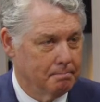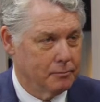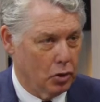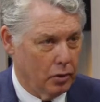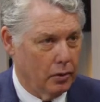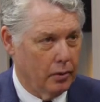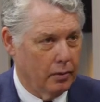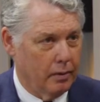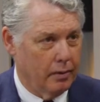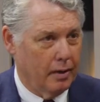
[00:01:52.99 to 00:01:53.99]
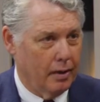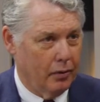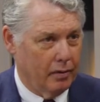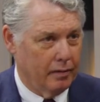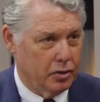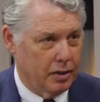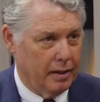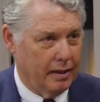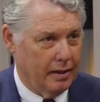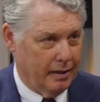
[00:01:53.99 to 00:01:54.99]
So you go to a
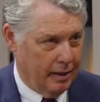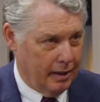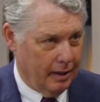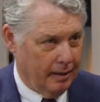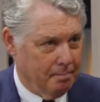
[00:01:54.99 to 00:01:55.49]
university in Italy.